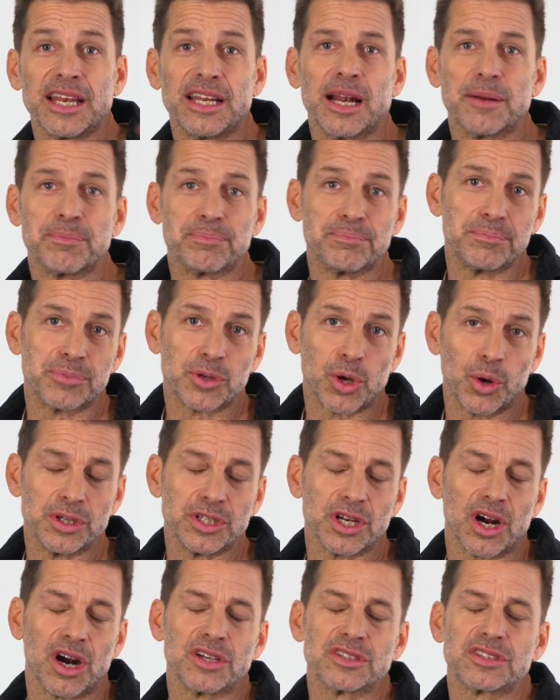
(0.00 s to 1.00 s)
ended up going
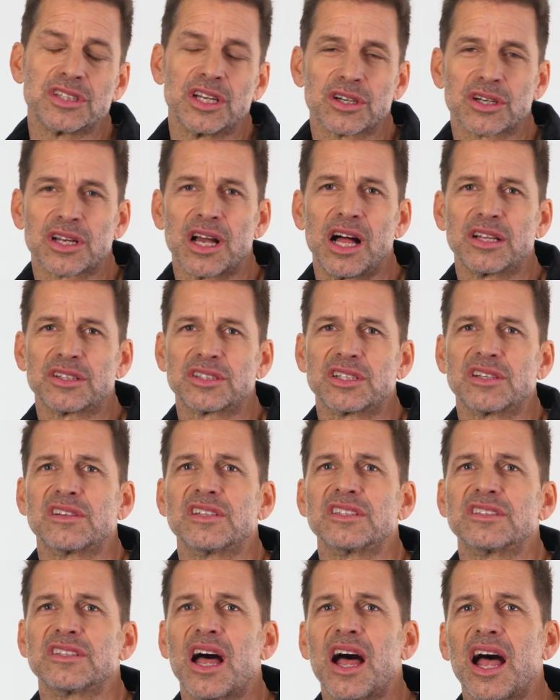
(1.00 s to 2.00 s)
to Art Center College of
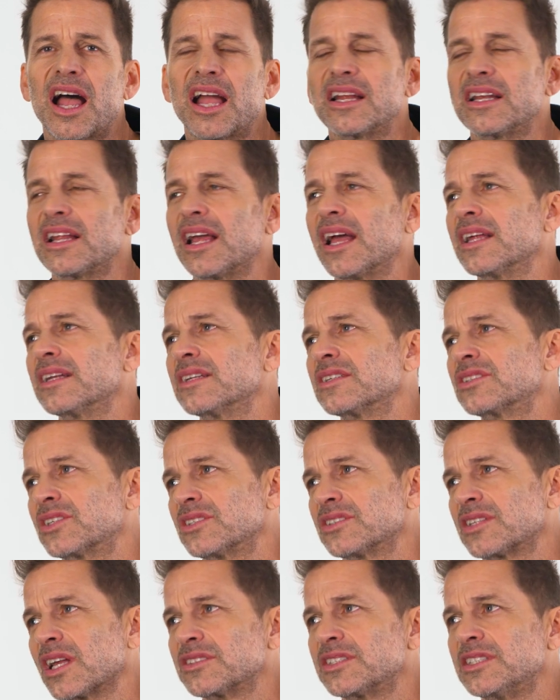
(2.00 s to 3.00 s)
Design, and
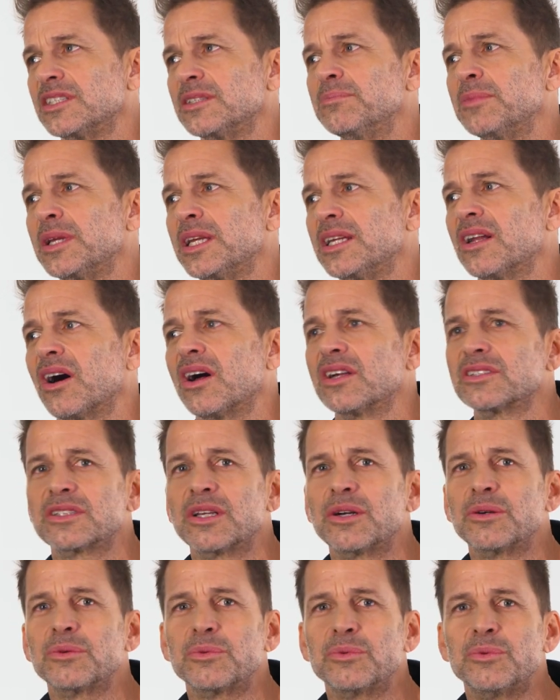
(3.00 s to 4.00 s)
turns out Sid Mead
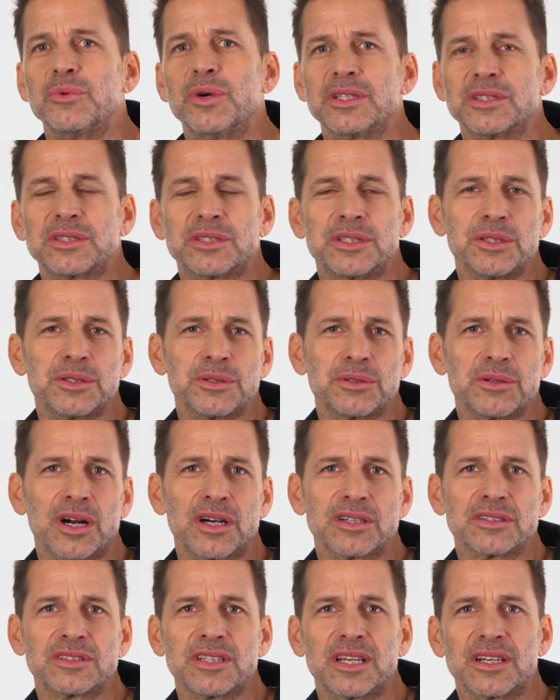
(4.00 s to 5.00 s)
also went to
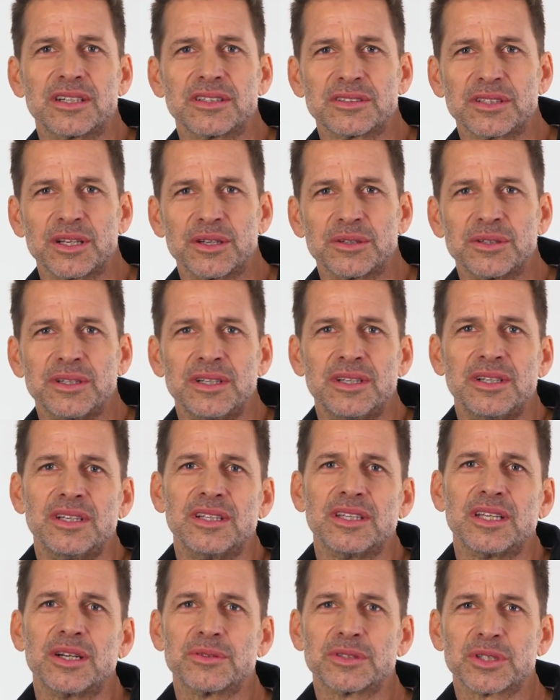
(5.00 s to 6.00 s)
Art Center, so
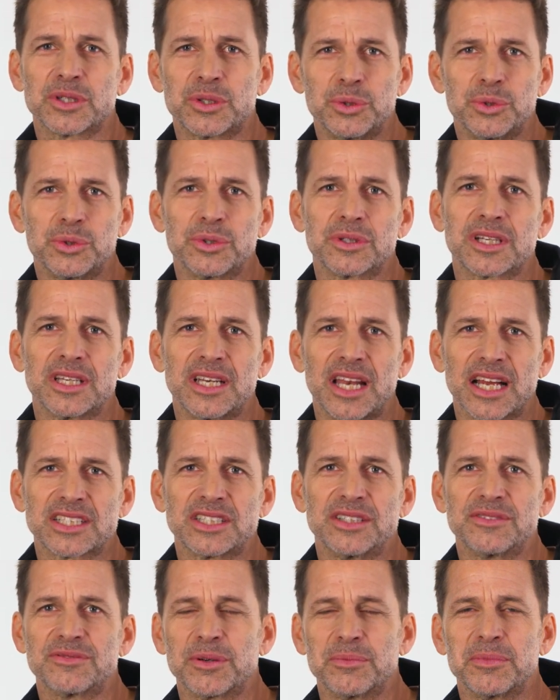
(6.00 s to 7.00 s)
there was a cool
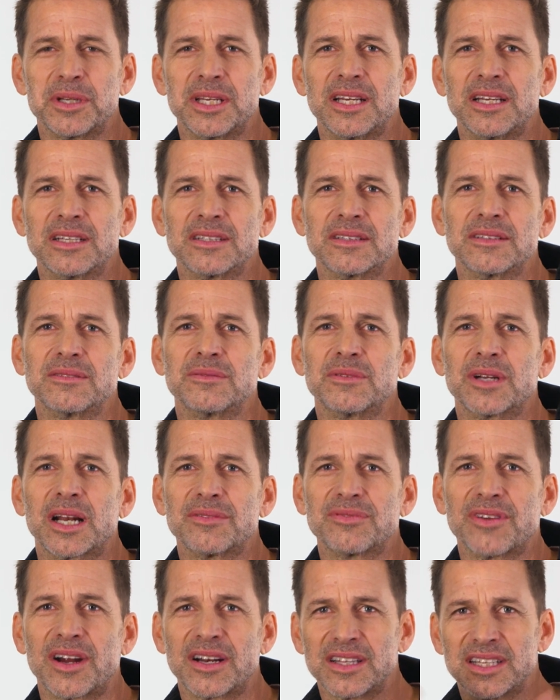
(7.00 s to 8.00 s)
connection for me when I
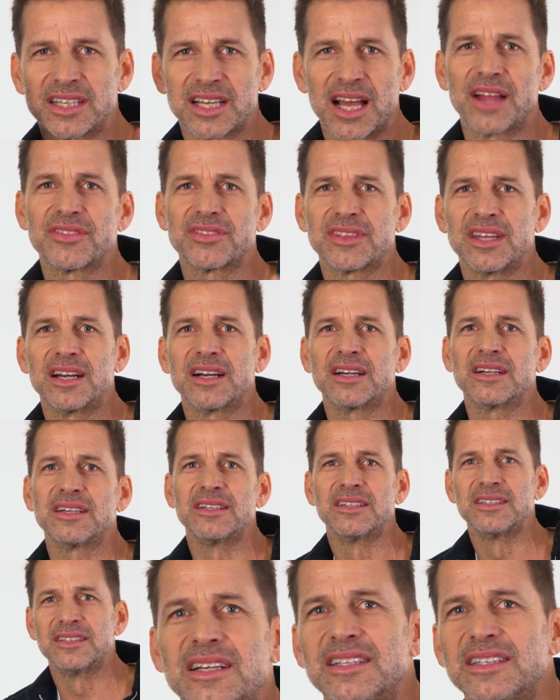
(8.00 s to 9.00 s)
finally got there.
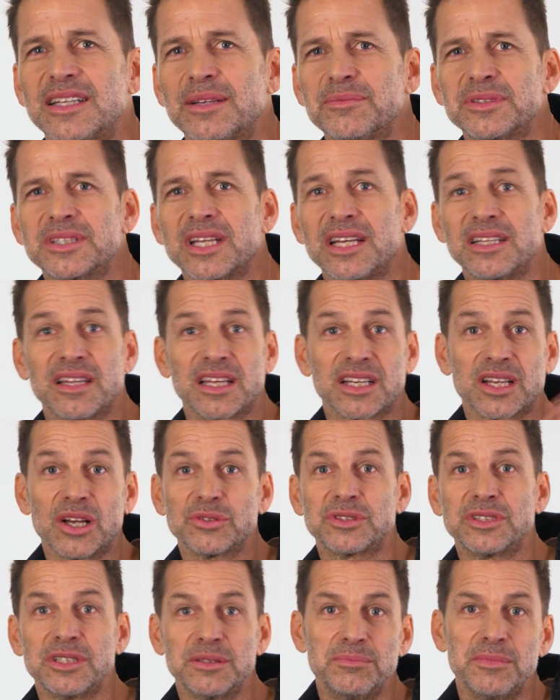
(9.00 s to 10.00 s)
And them saying like, oh,
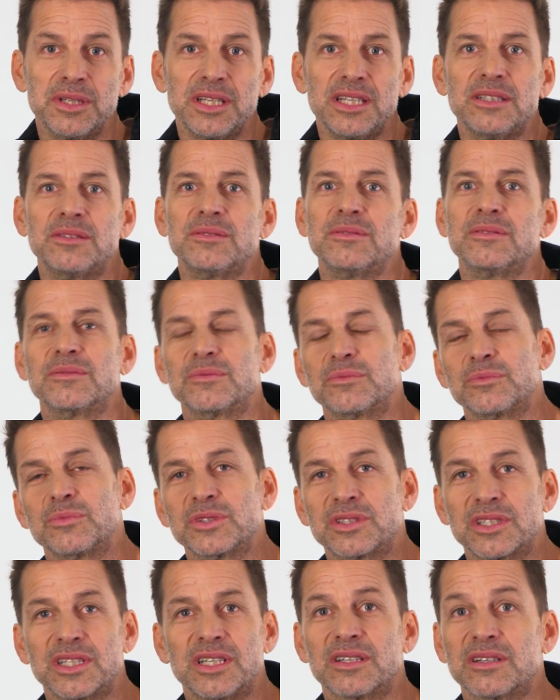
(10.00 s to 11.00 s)
Sid Mead
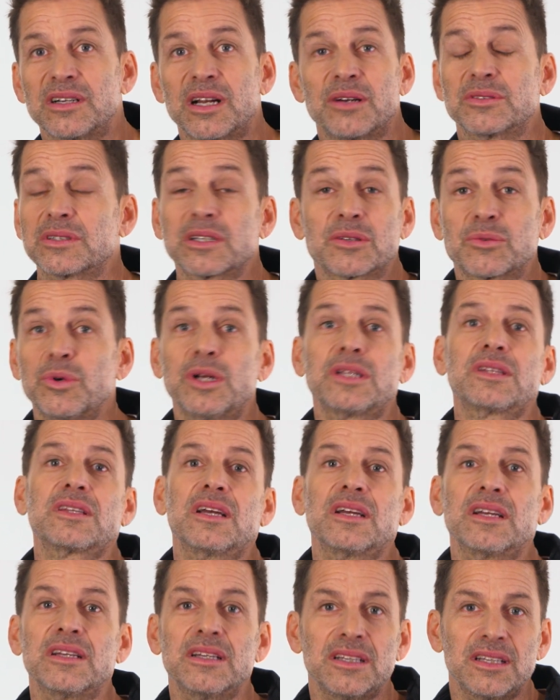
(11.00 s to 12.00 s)
was here. I was like, what
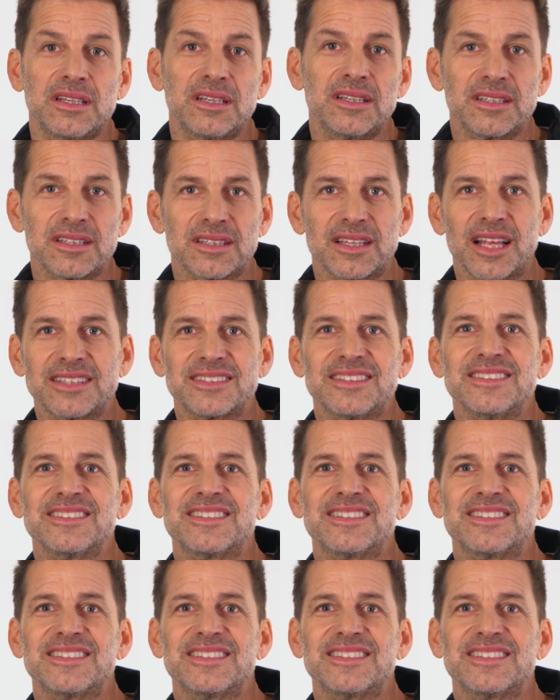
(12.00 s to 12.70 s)
the? That's